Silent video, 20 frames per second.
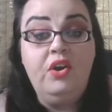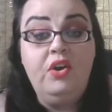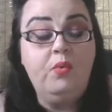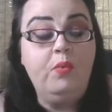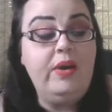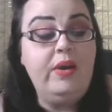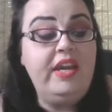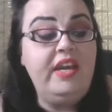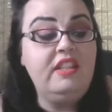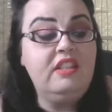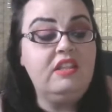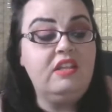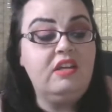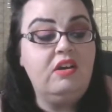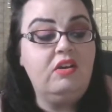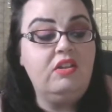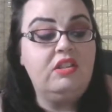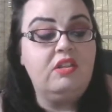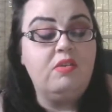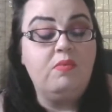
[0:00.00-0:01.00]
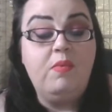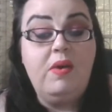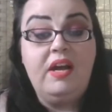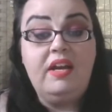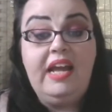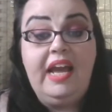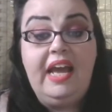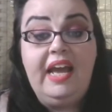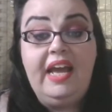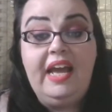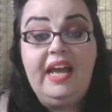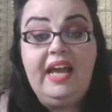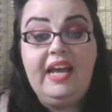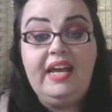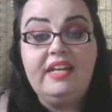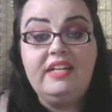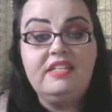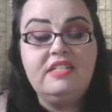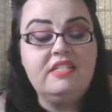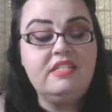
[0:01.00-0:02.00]
with the one
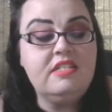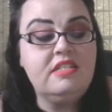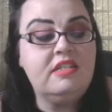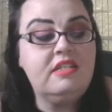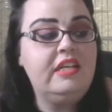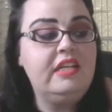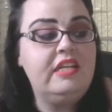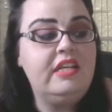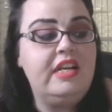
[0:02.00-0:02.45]
hand.